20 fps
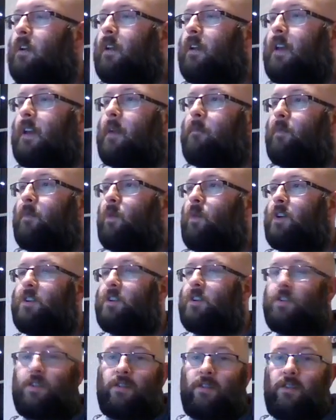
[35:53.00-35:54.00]
Okay,
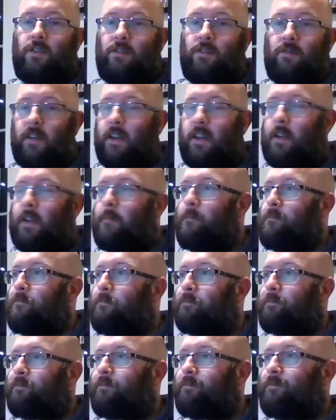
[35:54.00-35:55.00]
question 3.
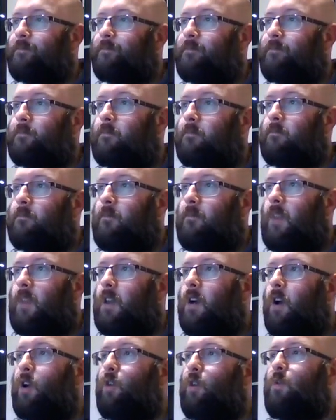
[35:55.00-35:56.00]

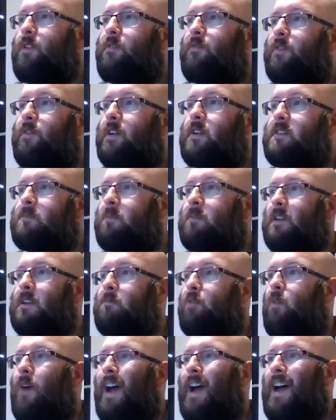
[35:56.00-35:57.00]
Who were the first
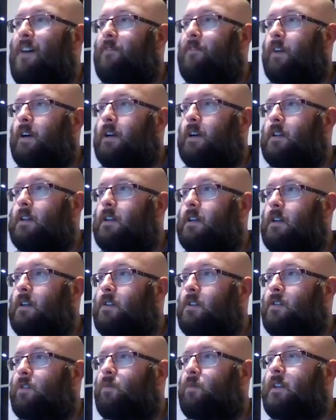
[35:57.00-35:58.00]
people ever
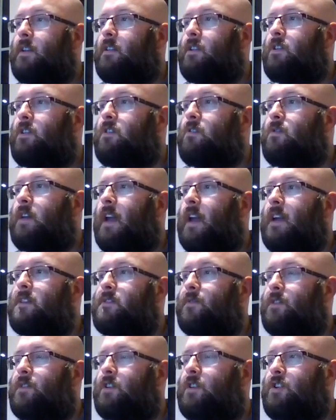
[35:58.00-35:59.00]
to win the
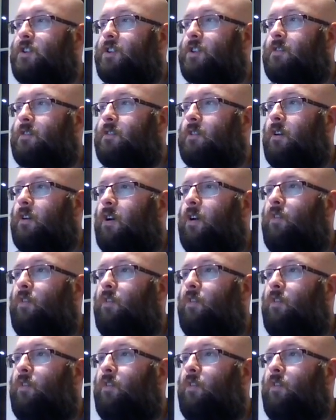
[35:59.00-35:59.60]
UK's version